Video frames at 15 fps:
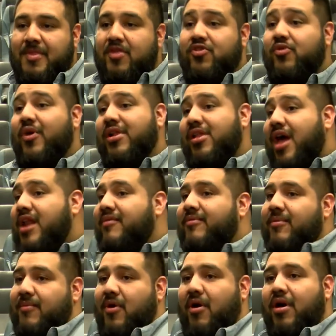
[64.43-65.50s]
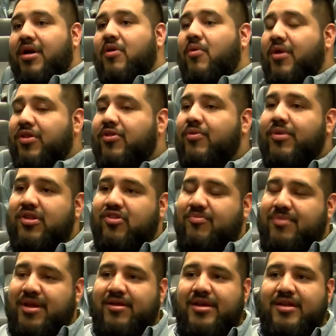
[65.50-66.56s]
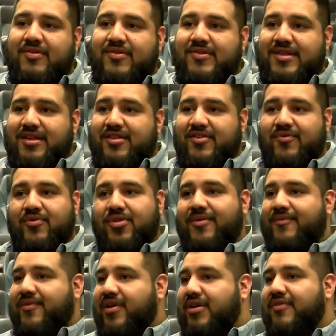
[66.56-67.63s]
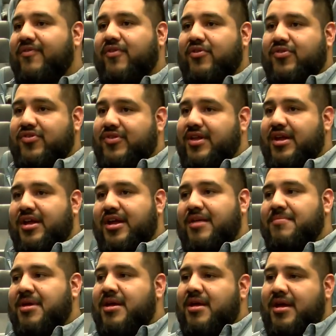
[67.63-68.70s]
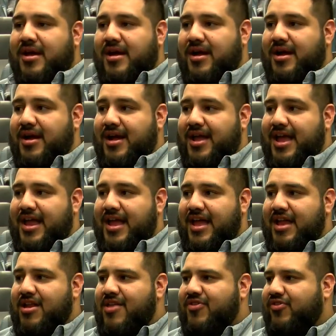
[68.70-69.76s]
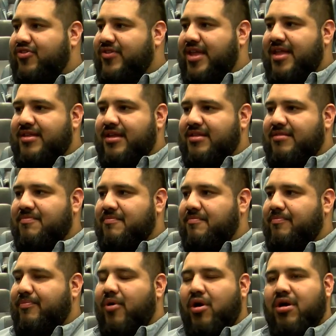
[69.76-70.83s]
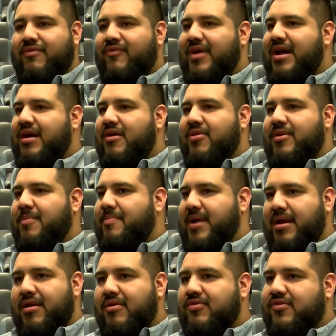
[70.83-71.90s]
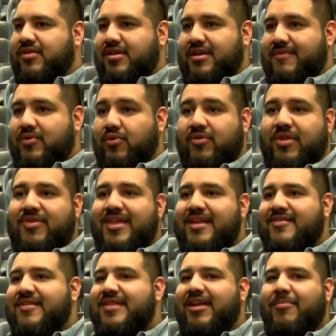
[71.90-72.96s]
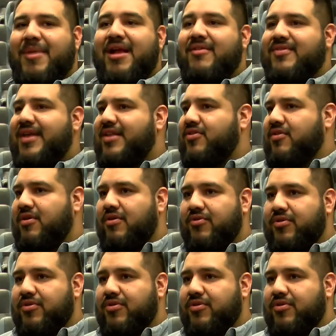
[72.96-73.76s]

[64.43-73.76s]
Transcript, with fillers: So a lot of them are going to experience this for the very first time uh, and, and understanding part of how their parents lived or the things that their parents had to go